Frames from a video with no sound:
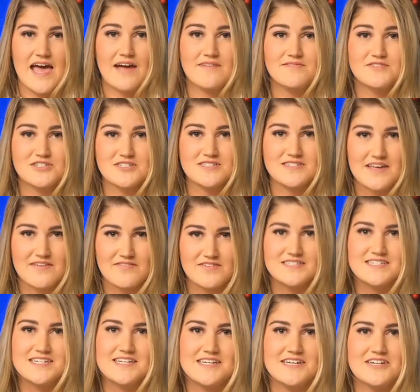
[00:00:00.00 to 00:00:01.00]
After
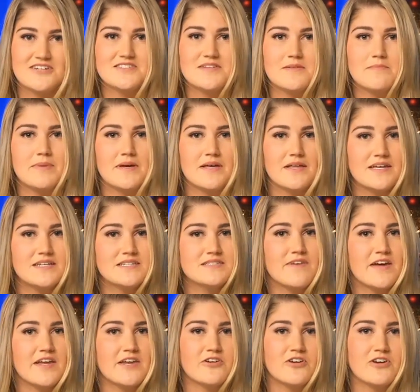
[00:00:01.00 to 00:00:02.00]
17 years a Billings
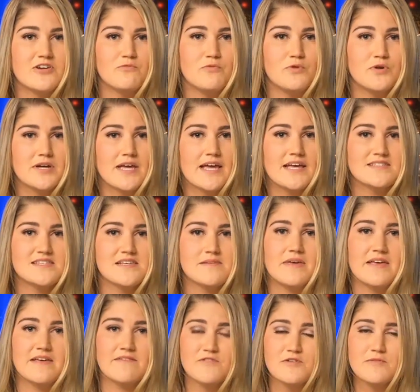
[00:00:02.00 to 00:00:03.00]
veteran will get some
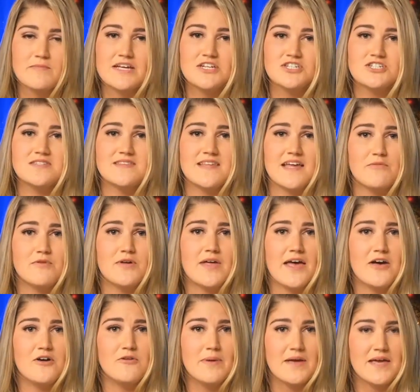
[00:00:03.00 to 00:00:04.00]
information that will
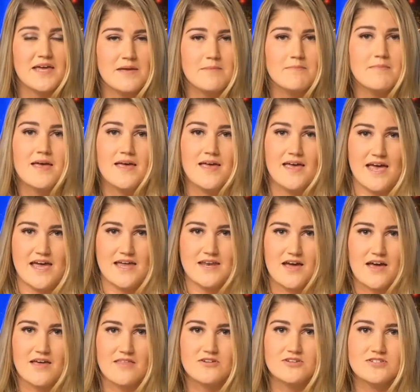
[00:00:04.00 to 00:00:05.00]
help him and
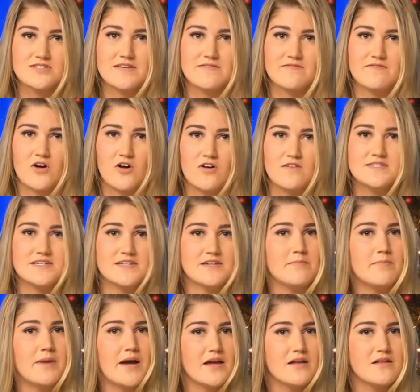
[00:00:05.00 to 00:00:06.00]
others involved in a
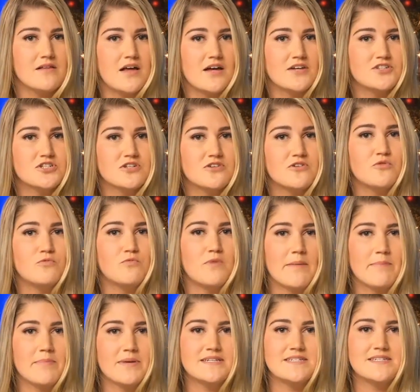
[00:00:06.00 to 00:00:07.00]
biological
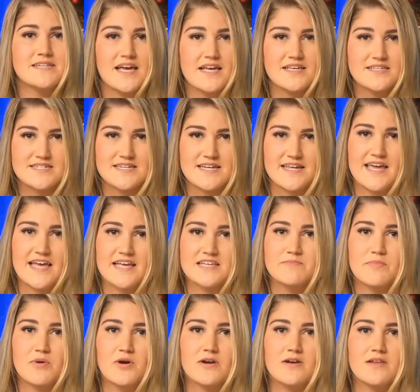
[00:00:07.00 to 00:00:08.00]
weapon testing as
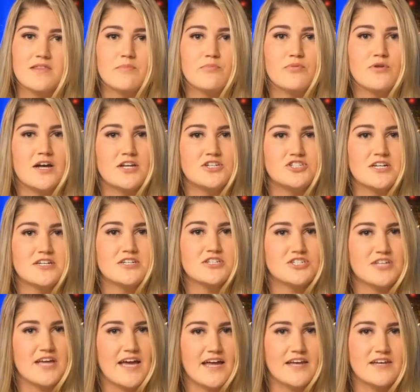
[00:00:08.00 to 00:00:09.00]
part of the Project
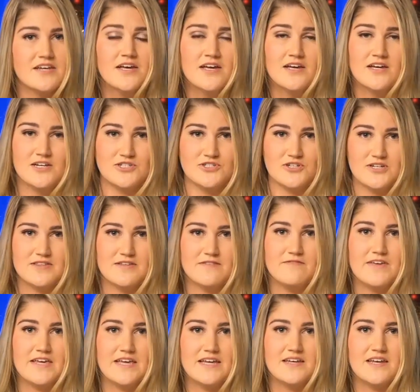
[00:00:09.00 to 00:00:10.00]
SHAD during the
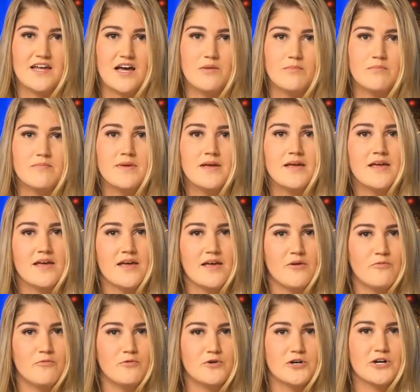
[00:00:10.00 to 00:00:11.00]
Vietnam
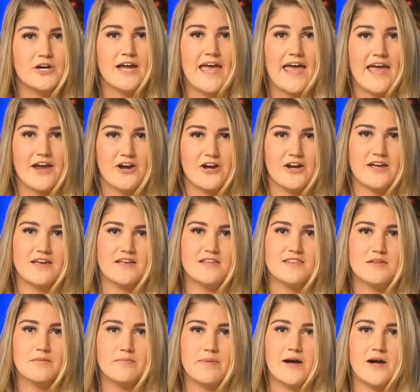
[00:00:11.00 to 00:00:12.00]
War era.
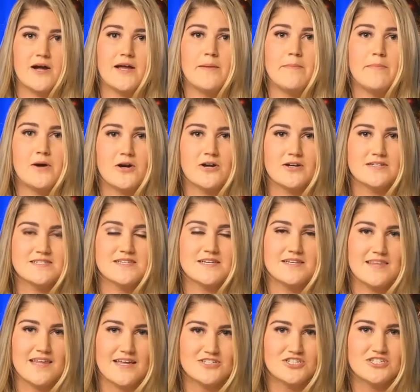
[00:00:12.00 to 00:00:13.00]
The
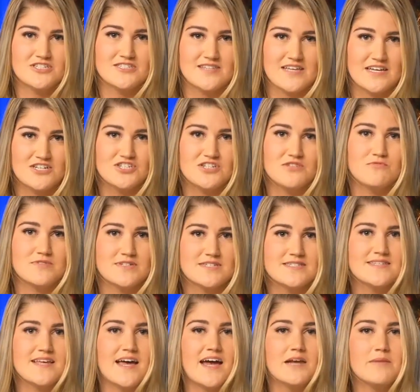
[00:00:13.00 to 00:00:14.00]
bipartisan legislation was
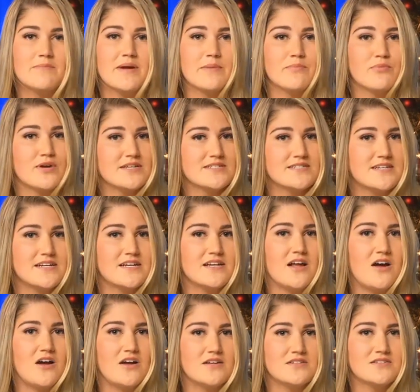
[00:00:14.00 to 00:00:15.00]
signed by President
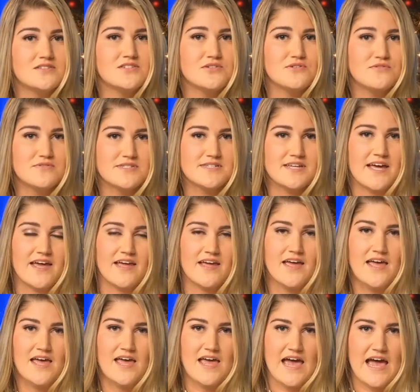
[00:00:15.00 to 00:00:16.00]
on Tuesday
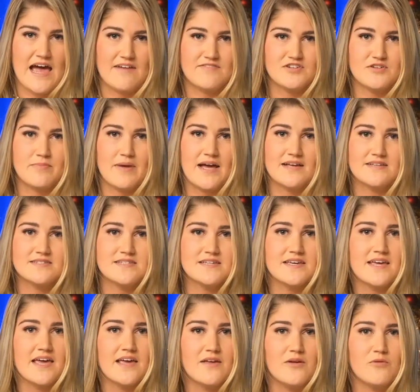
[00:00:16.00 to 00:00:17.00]
after
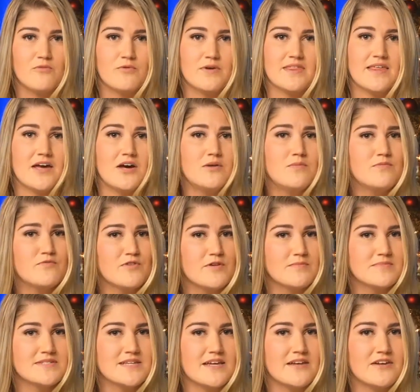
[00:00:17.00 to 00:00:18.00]
passing with help
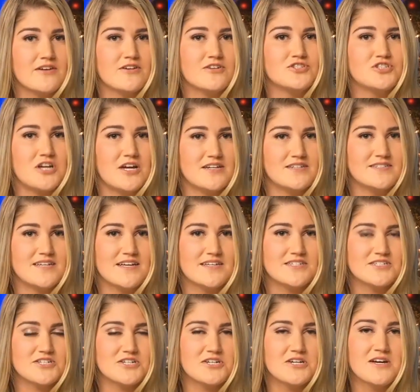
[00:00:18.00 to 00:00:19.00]
from Senator Jon
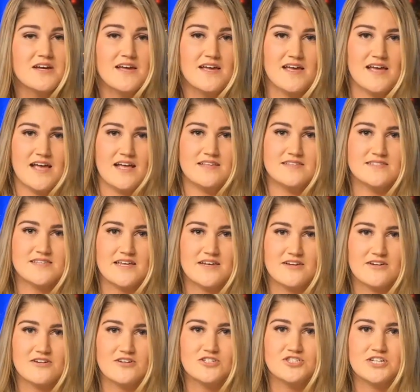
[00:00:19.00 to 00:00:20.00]
Tester and
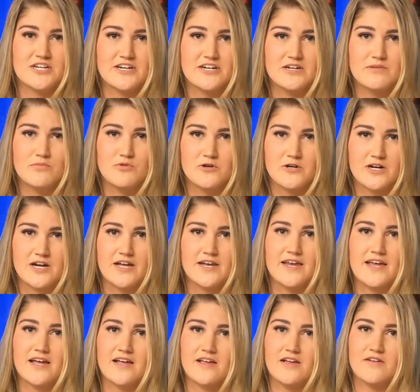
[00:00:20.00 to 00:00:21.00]
Senator Jerry
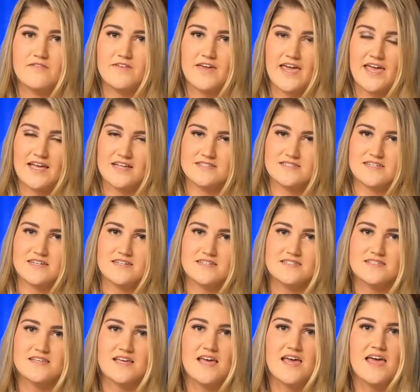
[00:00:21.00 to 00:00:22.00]
Moran of
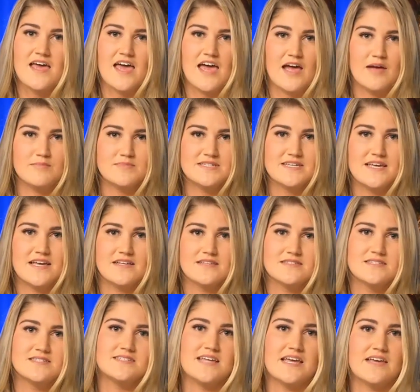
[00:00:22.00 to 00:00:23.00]
Kansas.
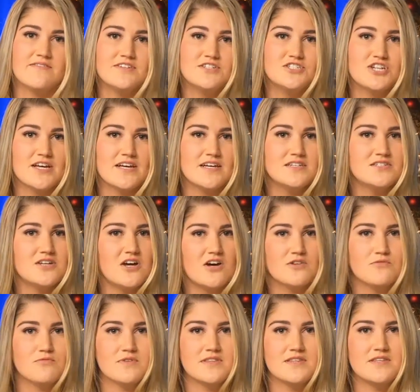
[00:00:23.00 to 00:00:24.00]
MTN's David J.
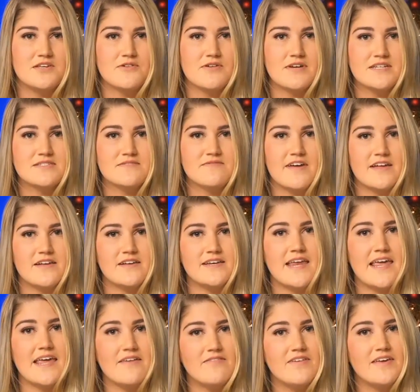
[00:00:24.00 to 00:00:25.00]
talked with U.S.
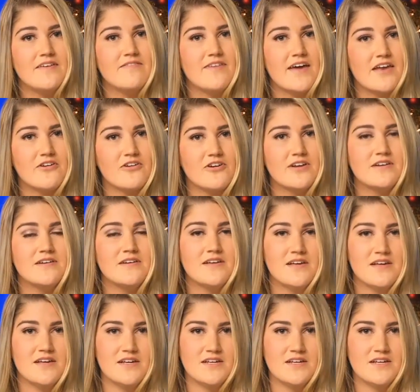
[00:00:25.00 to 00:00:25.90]
Navy veteran